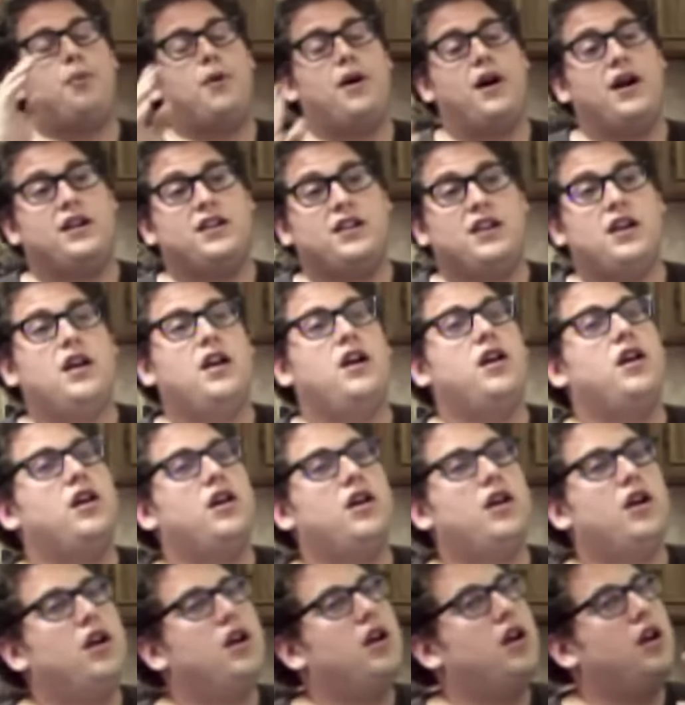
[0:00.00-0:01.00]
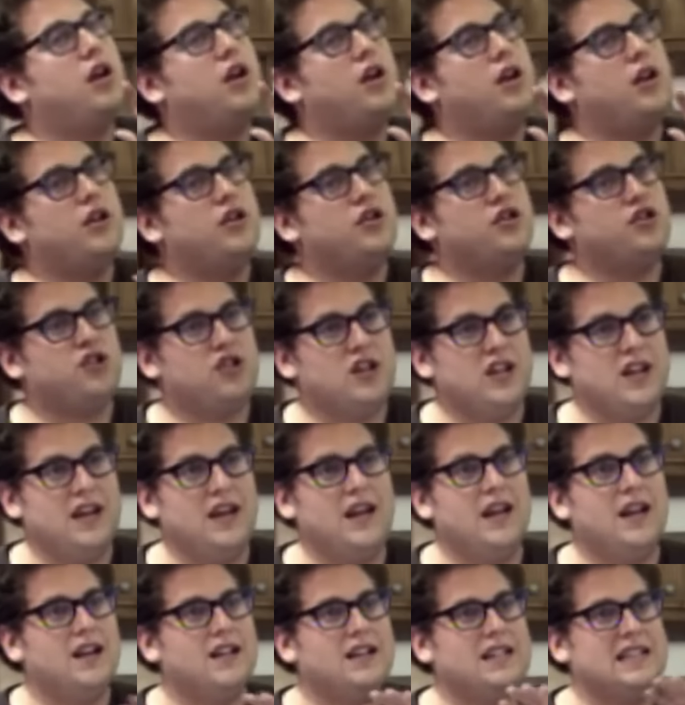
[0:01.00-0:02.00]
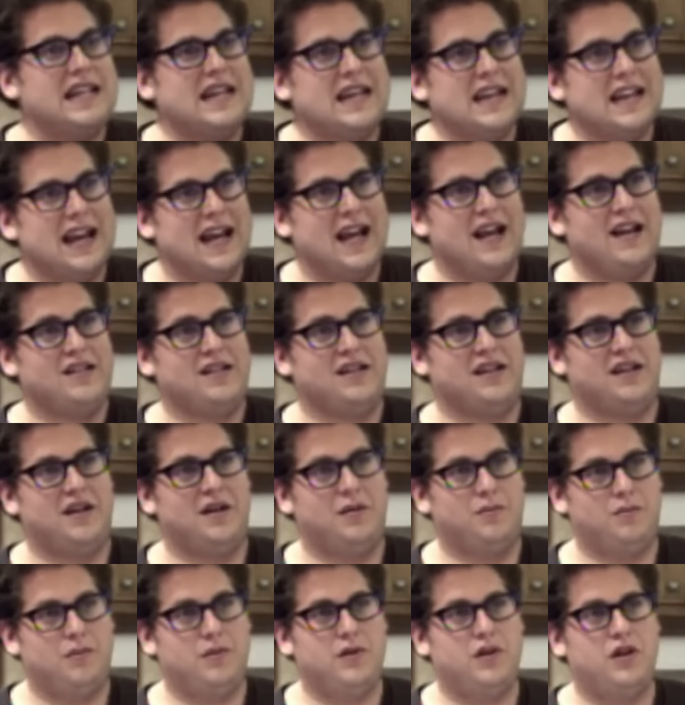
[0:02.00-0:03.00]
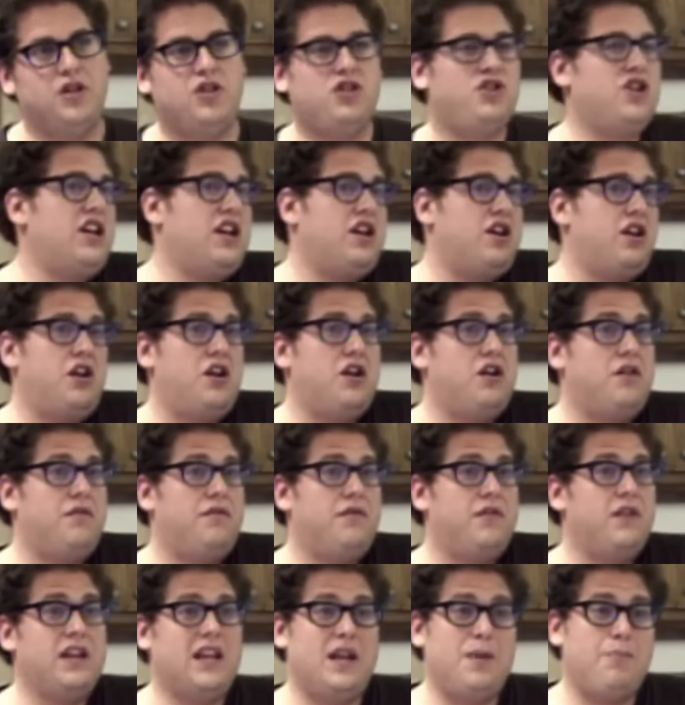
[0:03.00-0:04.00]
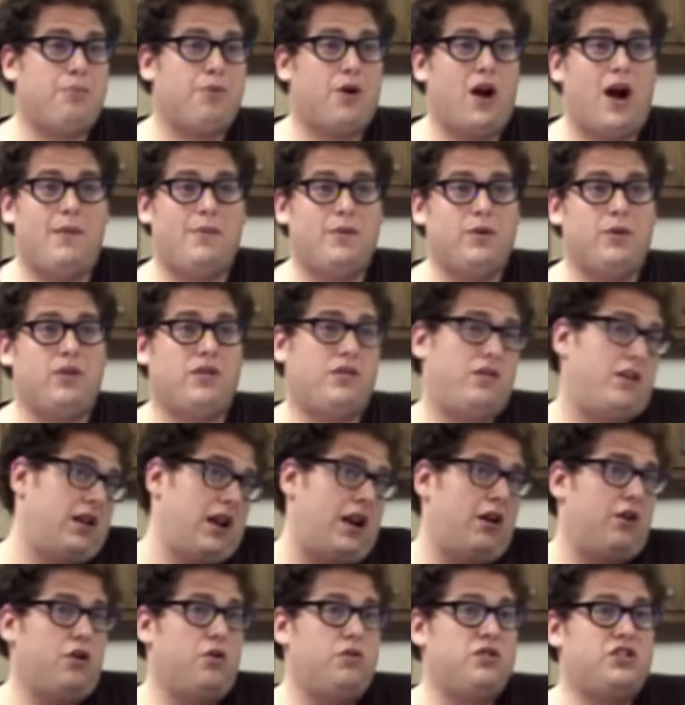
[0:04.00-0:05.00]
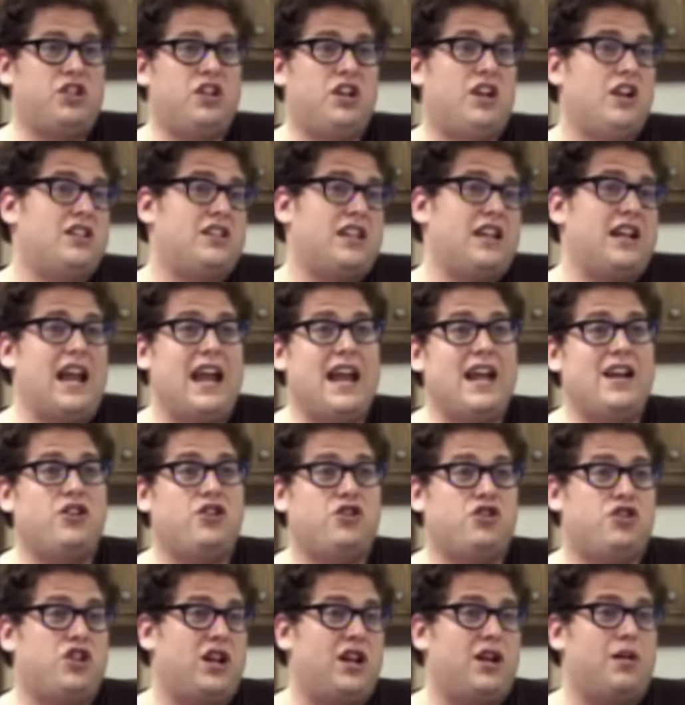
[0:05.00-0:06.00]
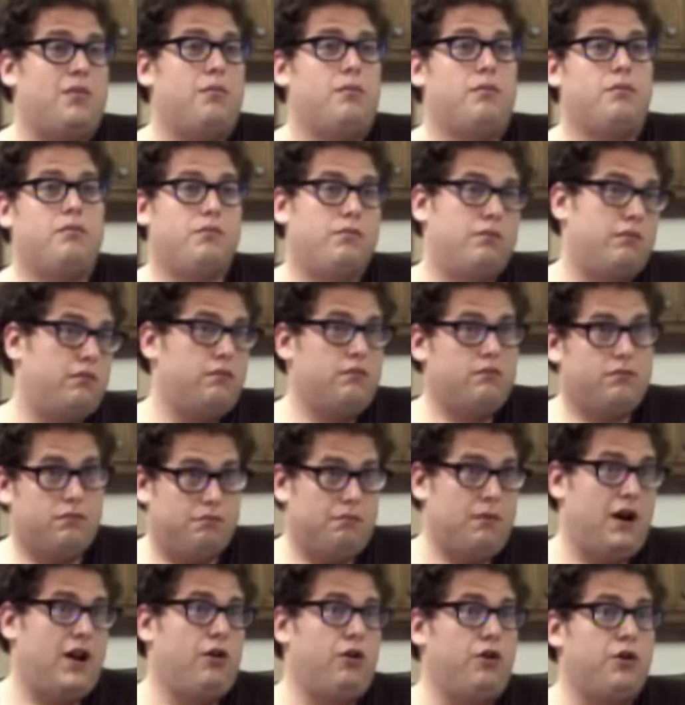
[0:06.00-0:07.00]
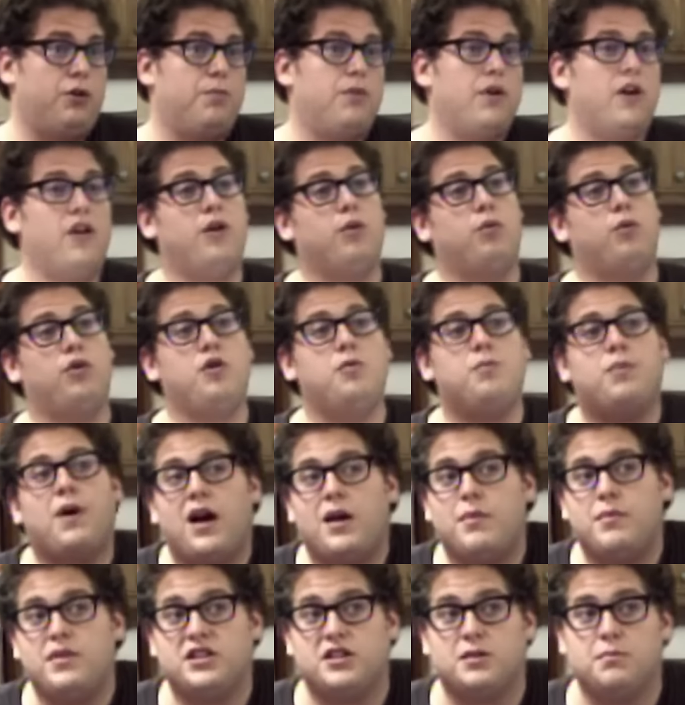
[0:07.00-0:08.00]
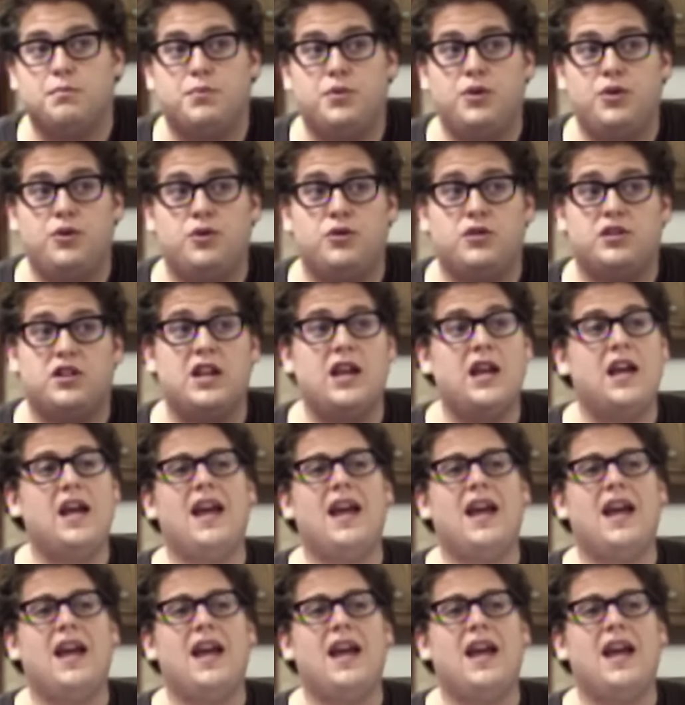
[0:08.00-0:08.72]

But she didn't ask him. She could have. He probably would. I don't know. She could have said, hey, Jim, my older brother, will you buy me some booze?